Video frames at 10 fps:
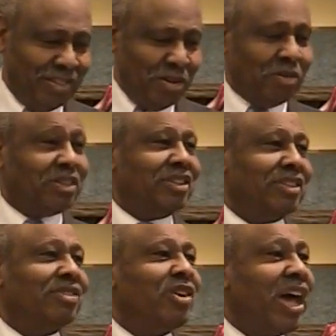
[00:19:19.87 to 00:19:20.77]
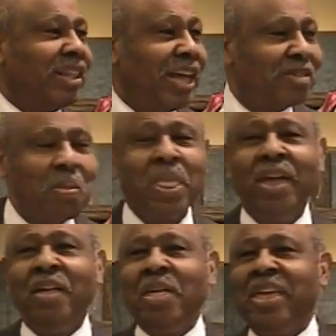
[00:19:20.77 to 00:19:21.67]
Don't try
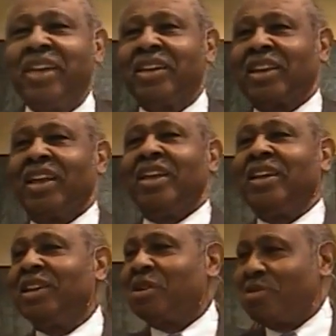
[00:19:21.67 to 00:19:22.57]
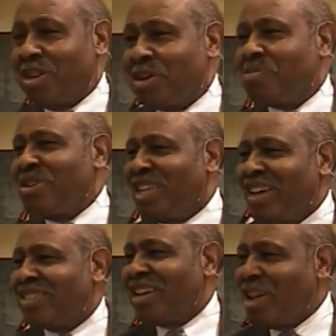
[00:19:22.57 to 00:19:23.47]
that. It'll, be
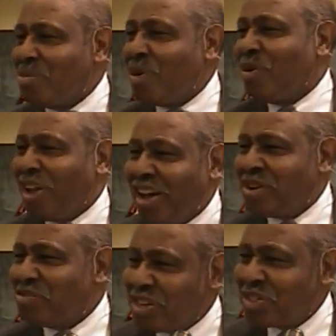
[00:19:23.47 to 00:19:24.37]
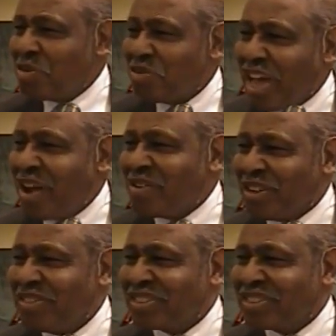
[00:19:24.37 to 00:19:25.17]
that same old artificial flower.